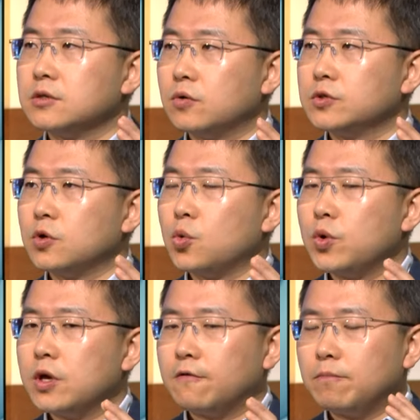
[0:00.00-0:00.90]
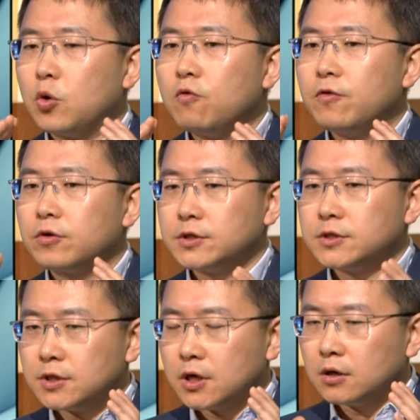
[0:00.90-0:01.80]
So we are more
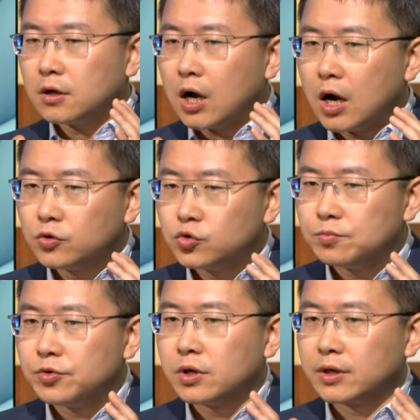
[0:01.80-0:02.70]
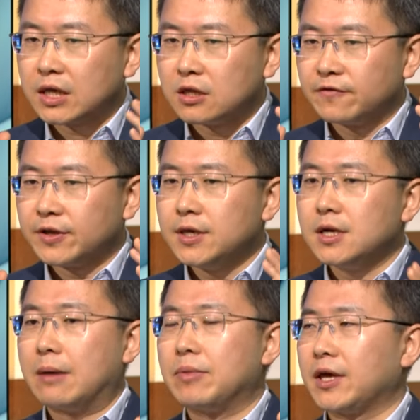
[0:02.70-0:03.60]
focusing on how to build a kind of killer
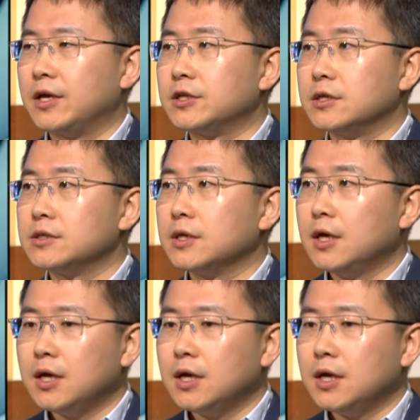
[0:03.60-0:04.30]
applications.